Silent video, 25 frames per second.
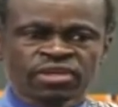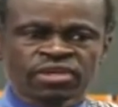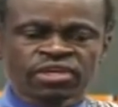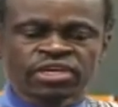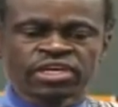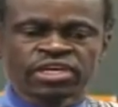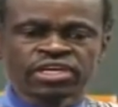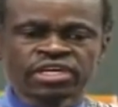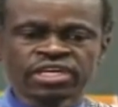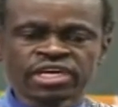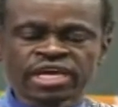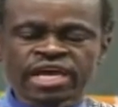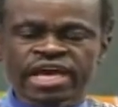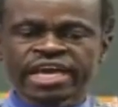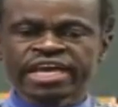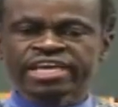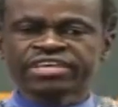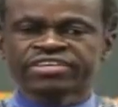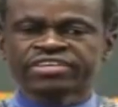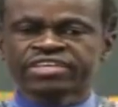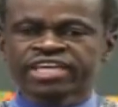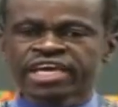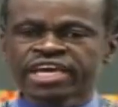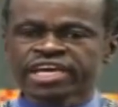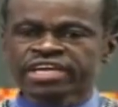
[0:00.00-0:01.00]
In
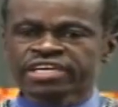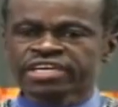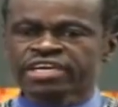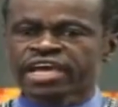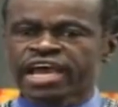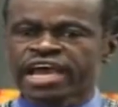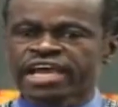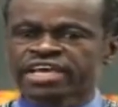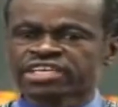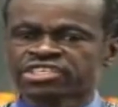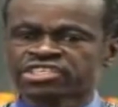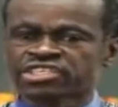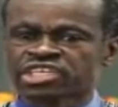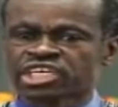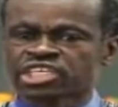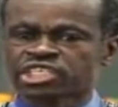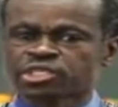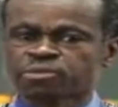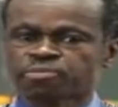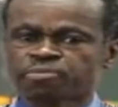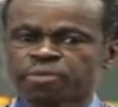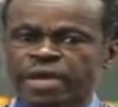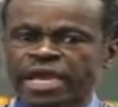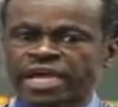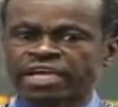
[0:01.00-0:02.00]
Nigeria, I
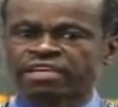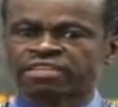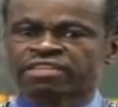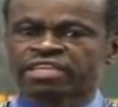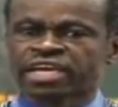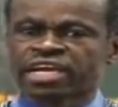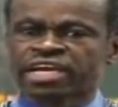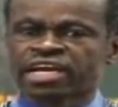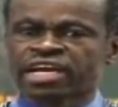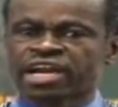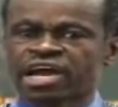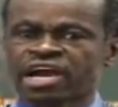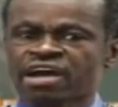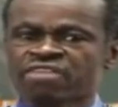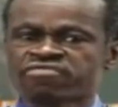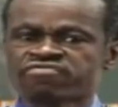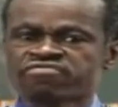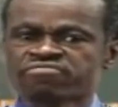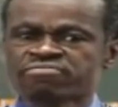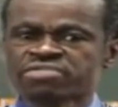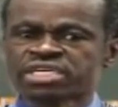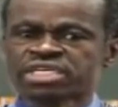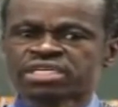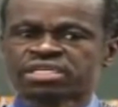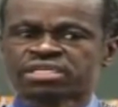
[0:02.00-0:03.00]
suspect they
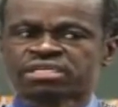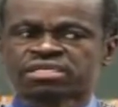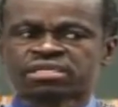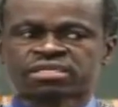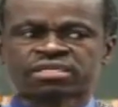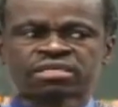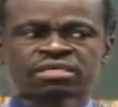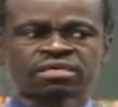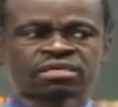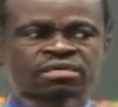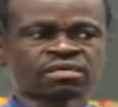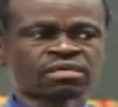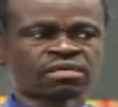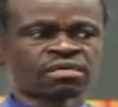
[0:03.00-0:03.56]
love meat,